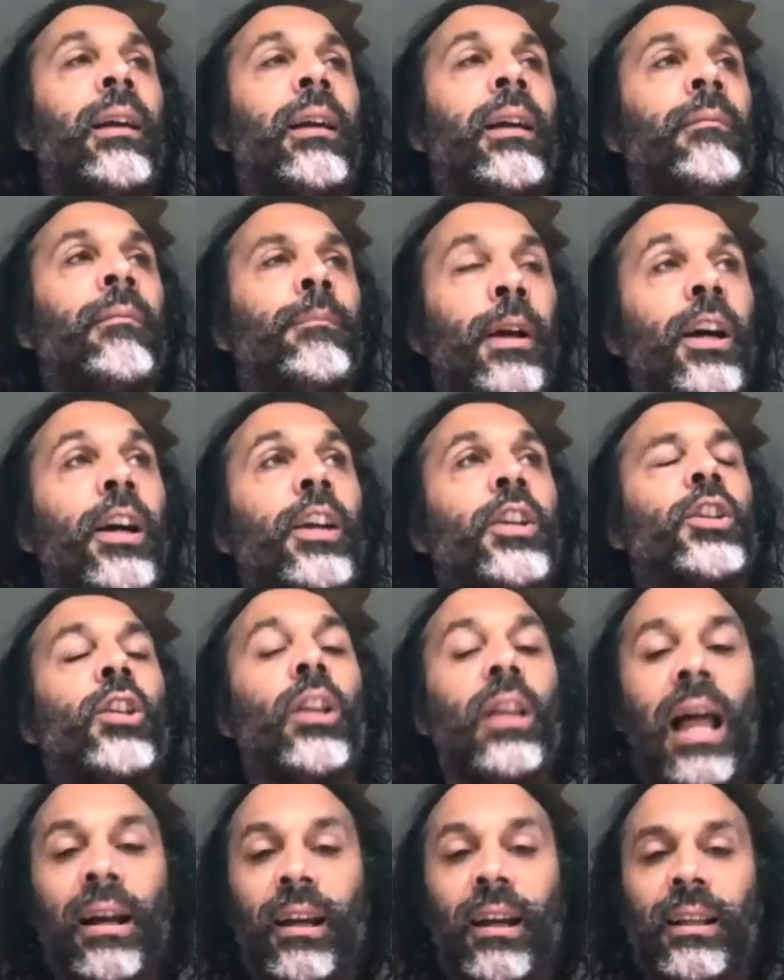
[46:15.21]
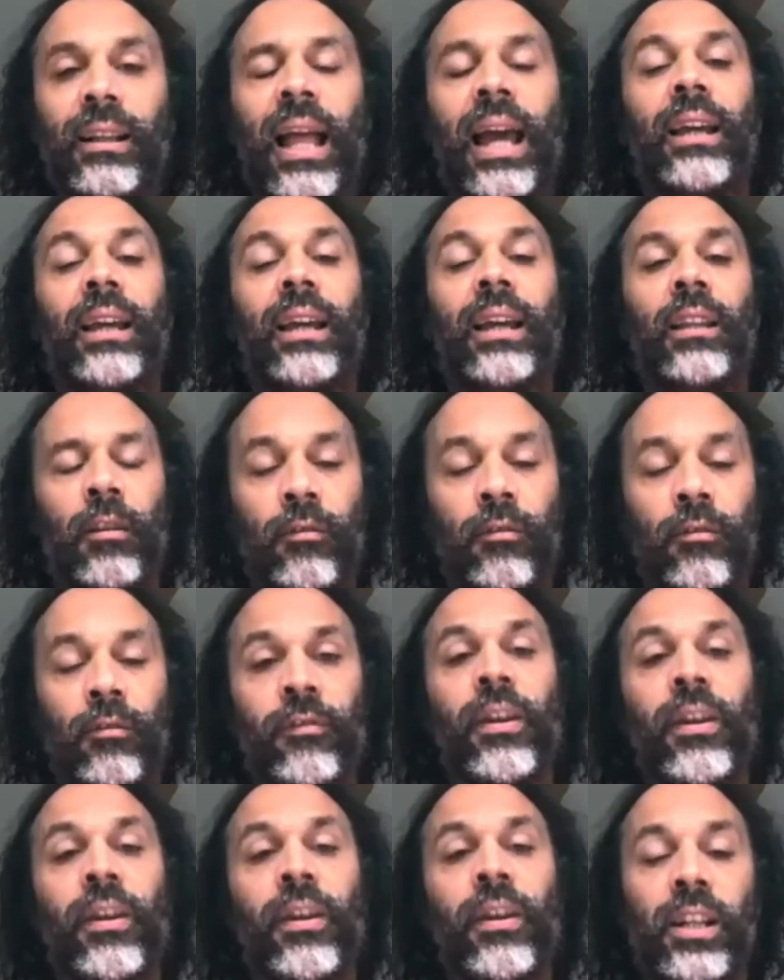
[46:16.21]
personal and collective
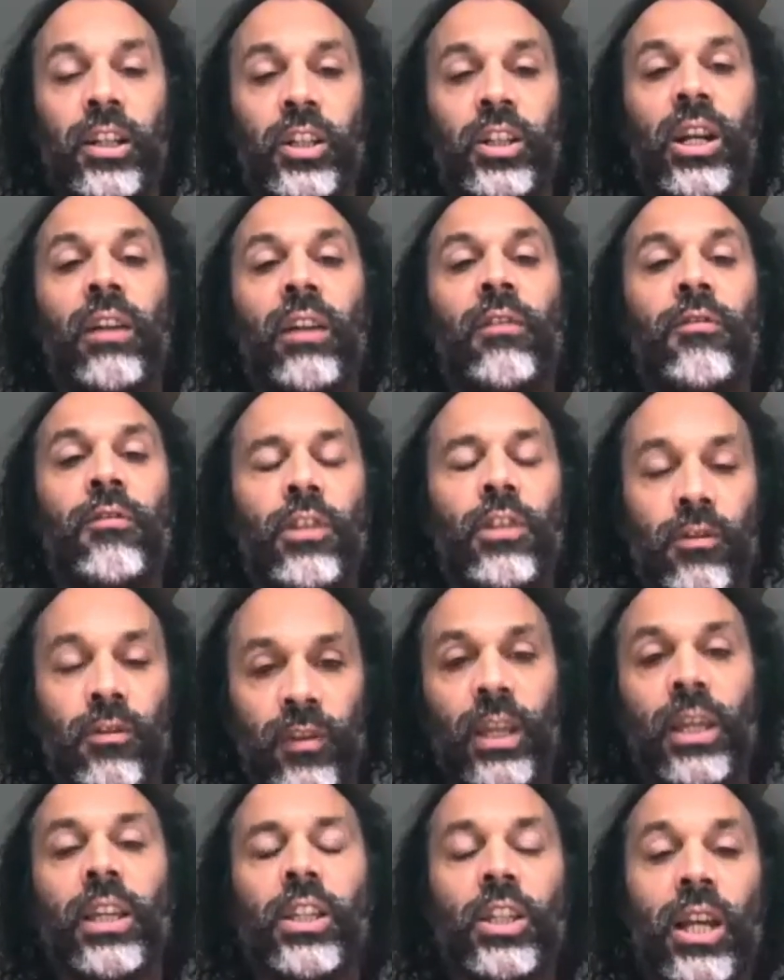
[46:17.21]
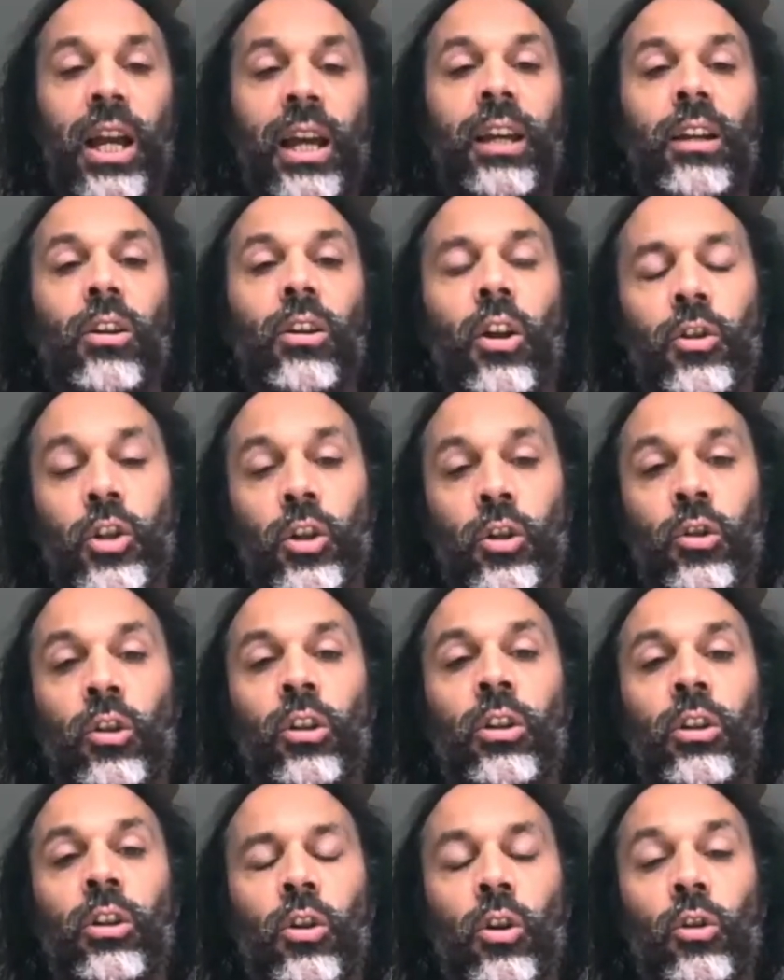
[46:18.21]
inner shifts, the psychological
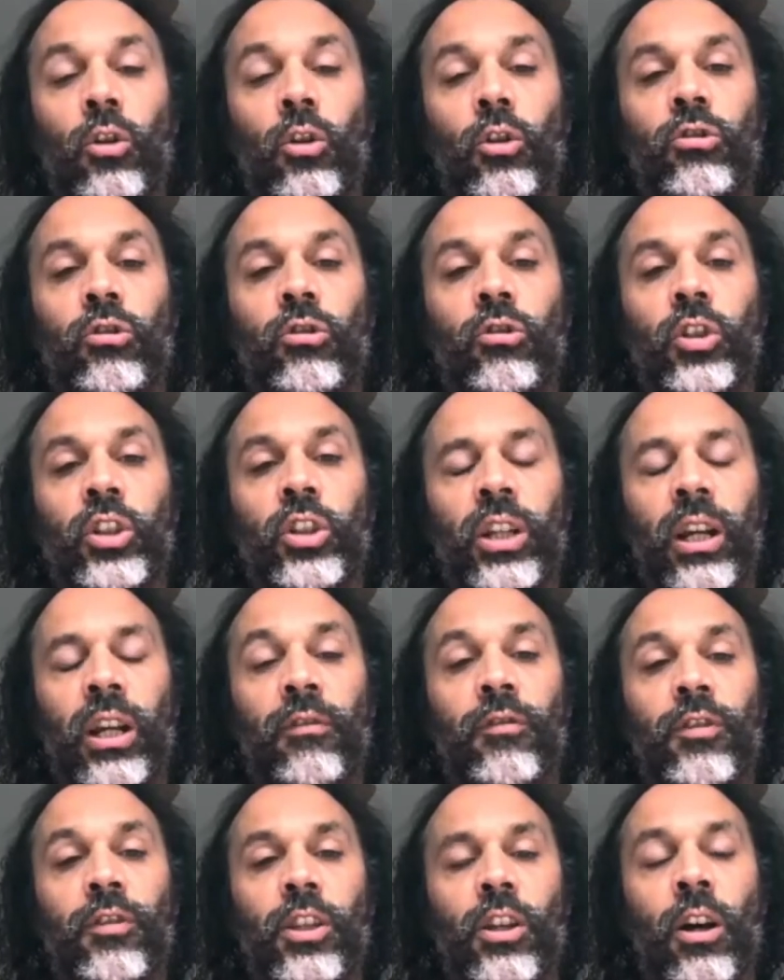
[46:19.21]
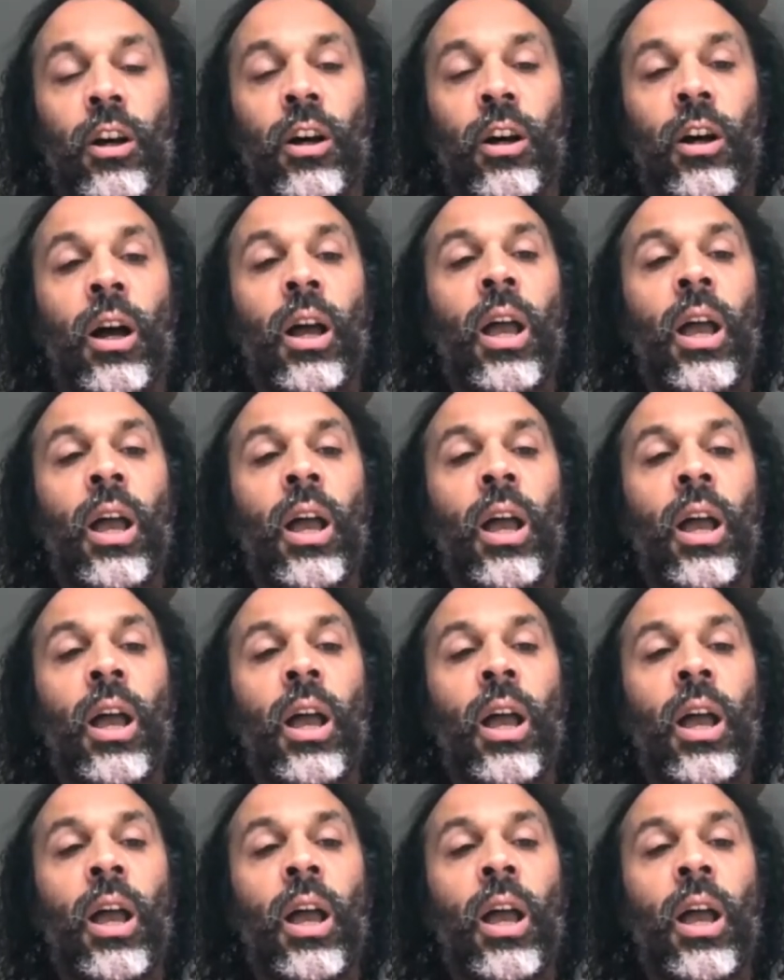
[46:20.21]
and cultural shifts, are